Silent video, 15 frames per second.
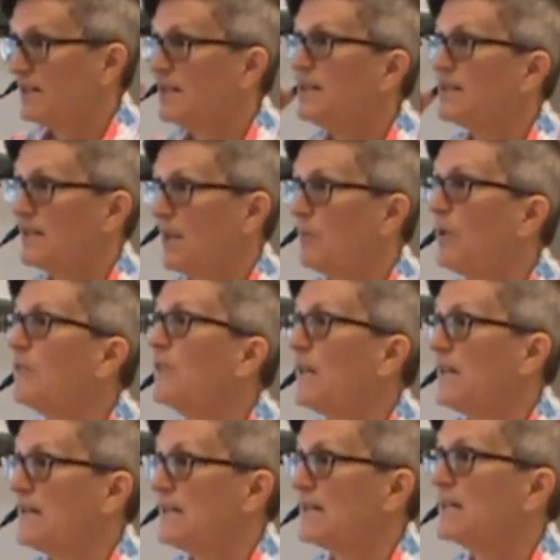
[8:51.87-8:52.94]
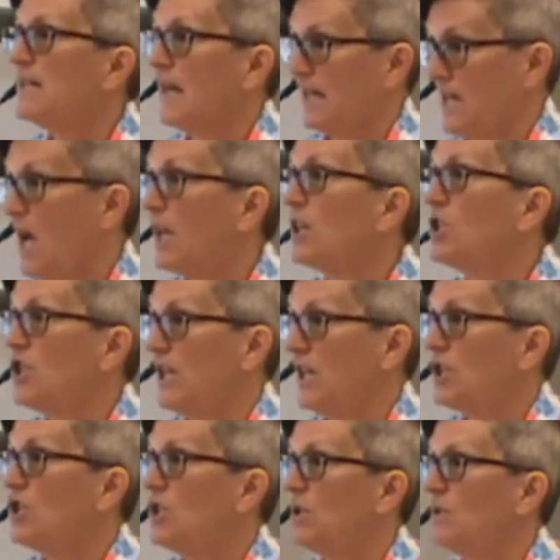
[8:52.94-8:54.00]
some of these technology
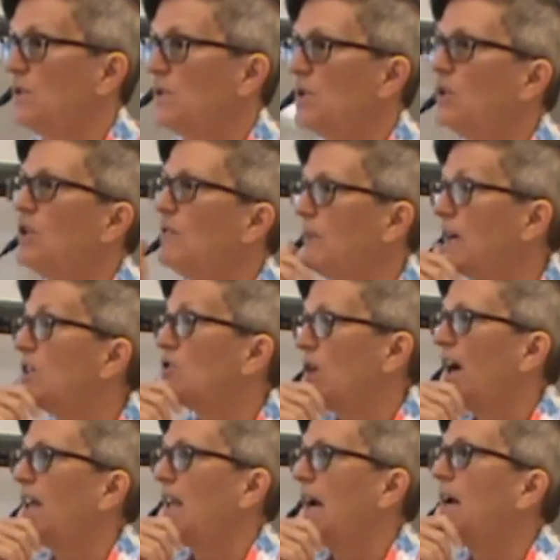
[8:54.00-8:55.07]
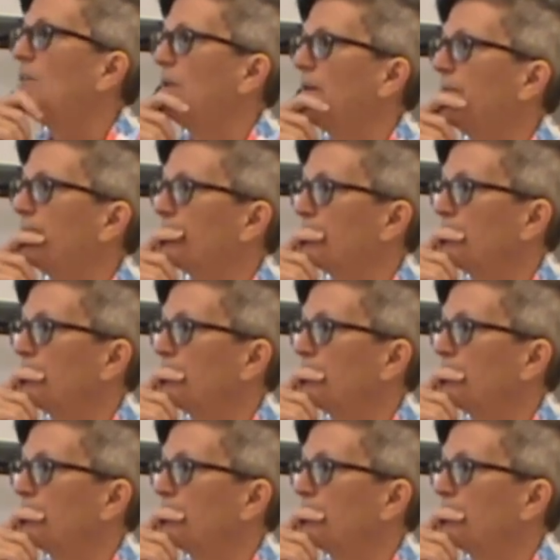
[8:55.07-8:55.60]
issues. So you might try that one.